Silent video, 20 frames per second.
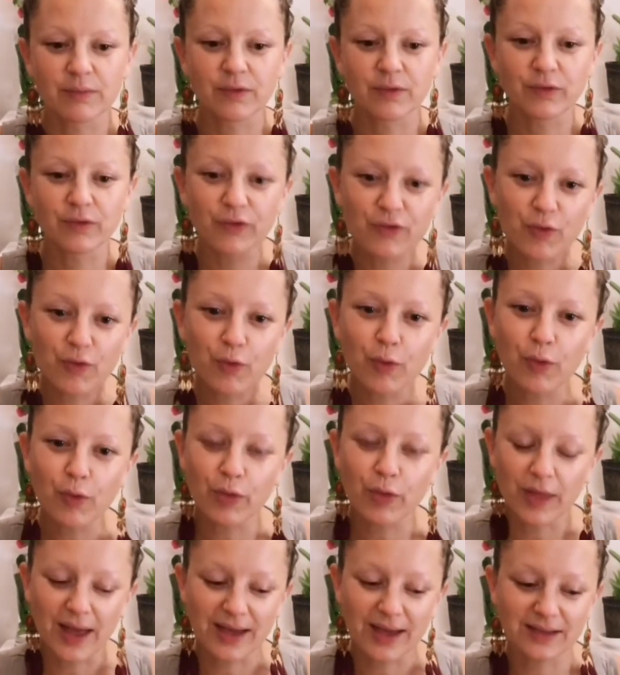for
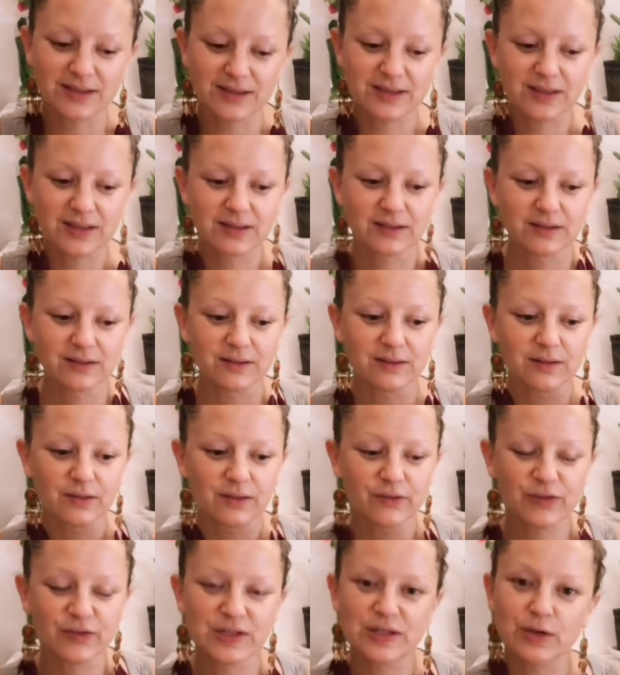that
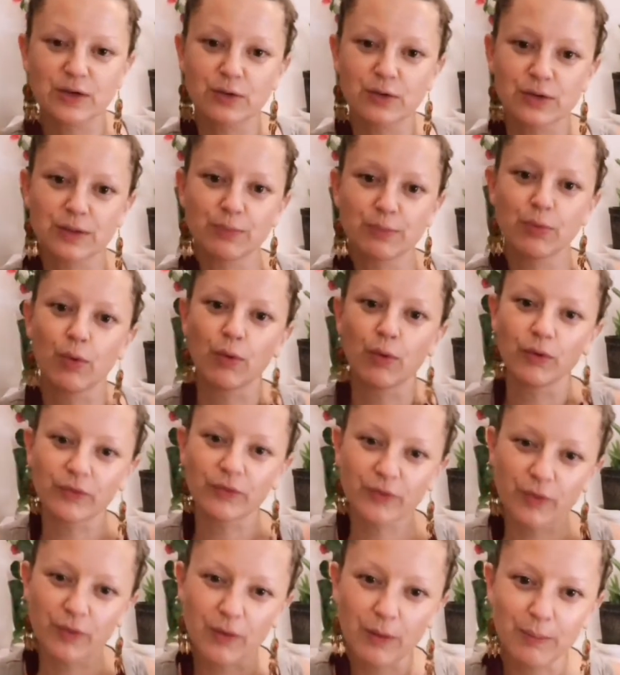physical support,
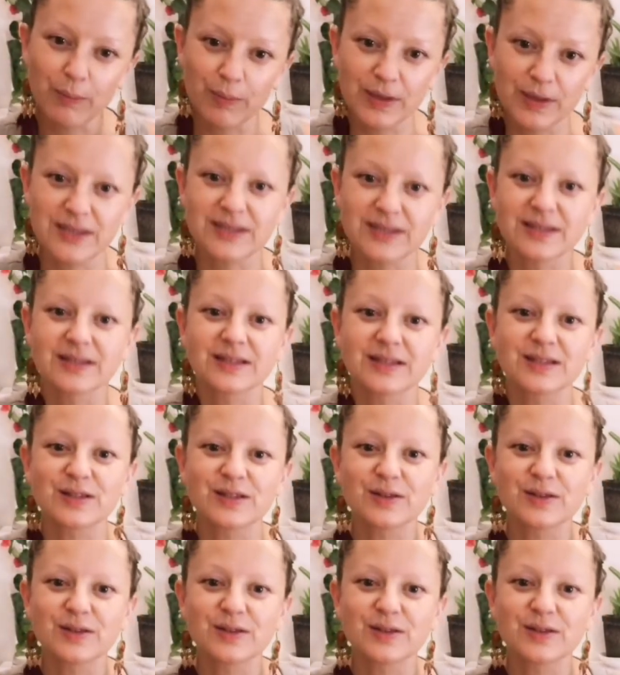for our presence,